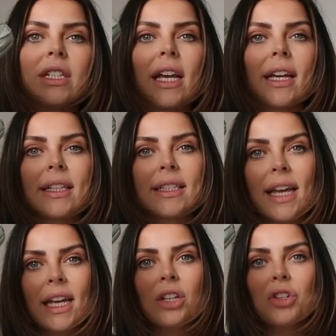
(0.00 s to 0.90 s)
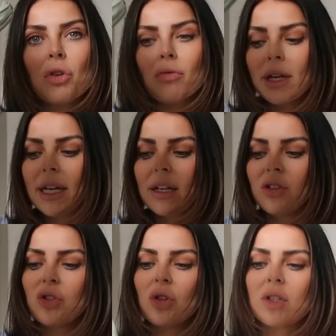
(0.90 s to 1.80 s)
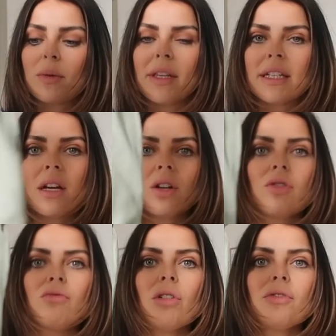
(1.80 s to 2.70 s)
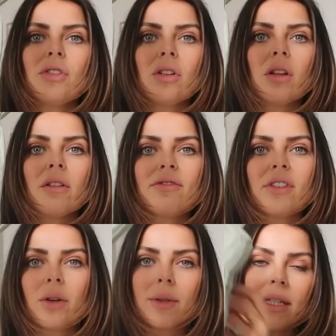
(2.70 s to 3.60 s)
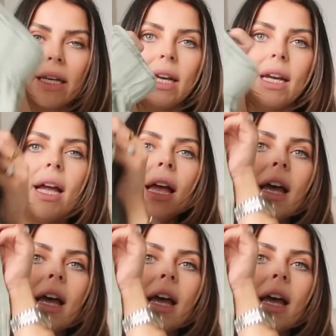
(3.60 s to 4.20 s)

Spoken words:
like sage green shorts with this ruffle floaty